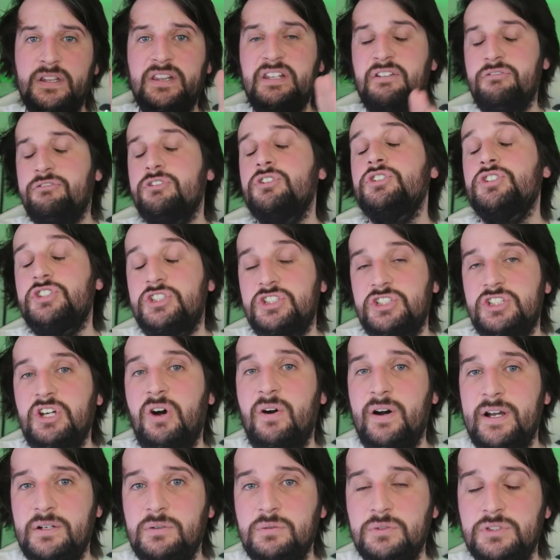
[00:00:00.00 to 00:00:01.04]
different
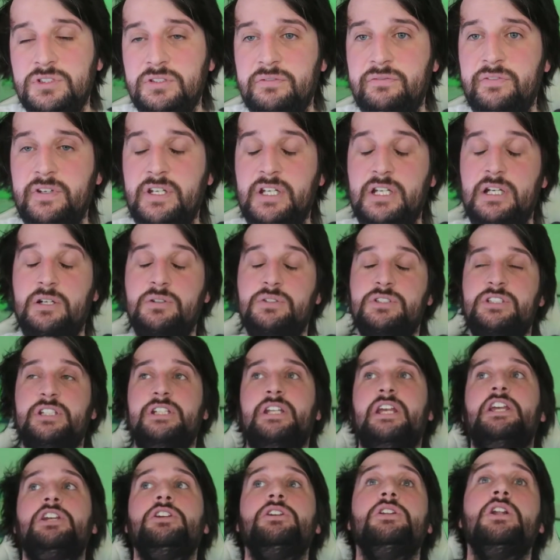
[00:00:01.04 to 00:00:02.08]
styles of videos in
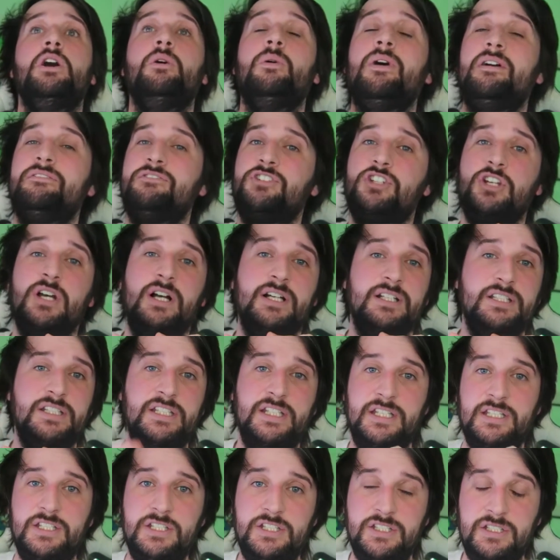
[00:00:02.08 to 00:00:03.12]
there. You know I've chucked
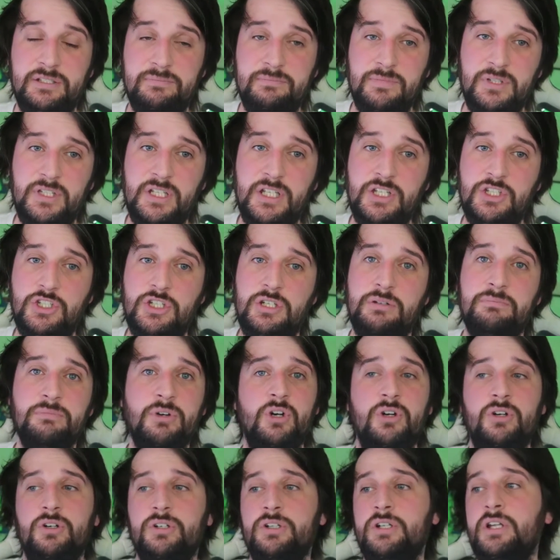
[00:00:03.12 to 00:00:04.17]
in some
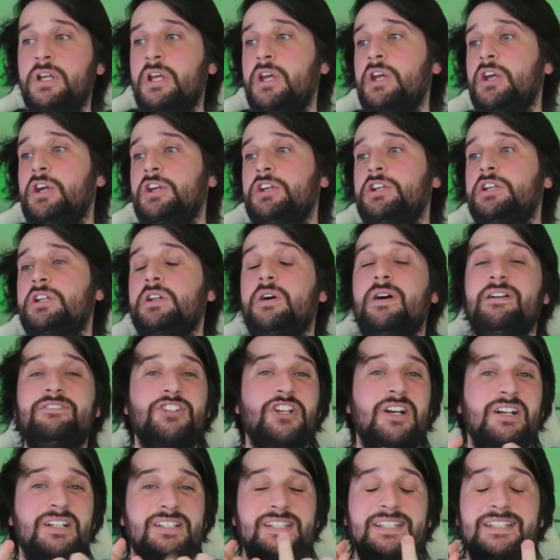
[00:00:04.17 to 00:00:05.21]
Digimon, you know I've
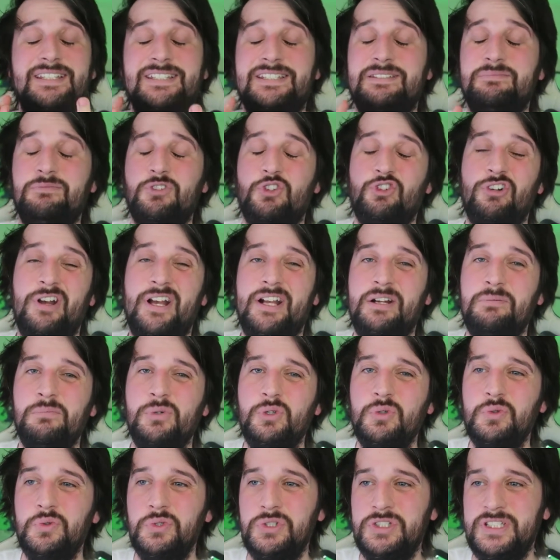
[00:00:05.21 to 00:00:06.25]
chucked in some Dragon
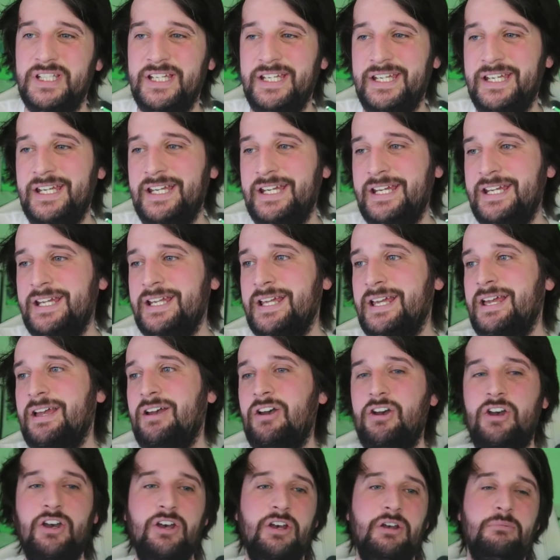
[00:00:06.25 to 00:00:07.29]
Ball Z.
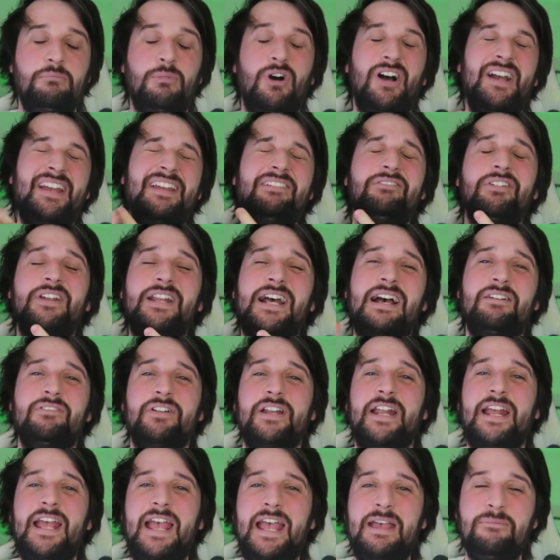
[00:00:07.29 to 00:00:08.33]
Um, I even have
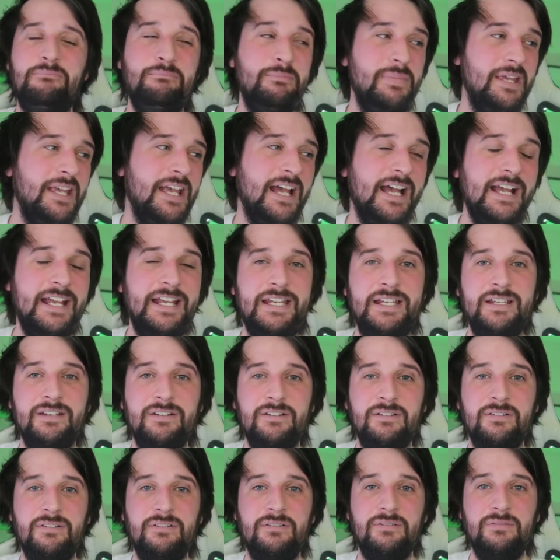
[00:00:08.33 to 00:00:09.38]
an NBA,
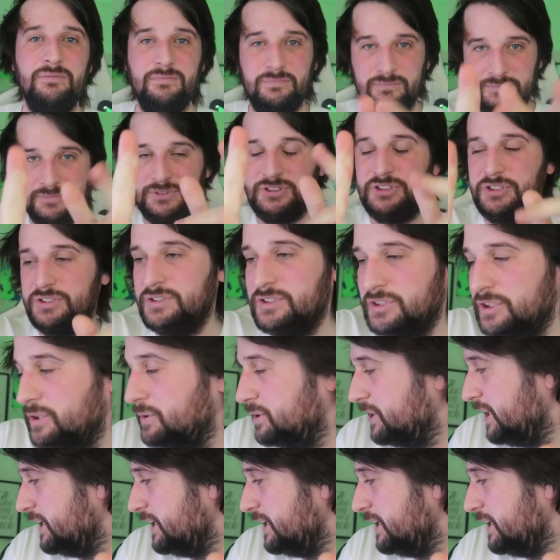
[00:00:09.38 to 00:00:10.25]
two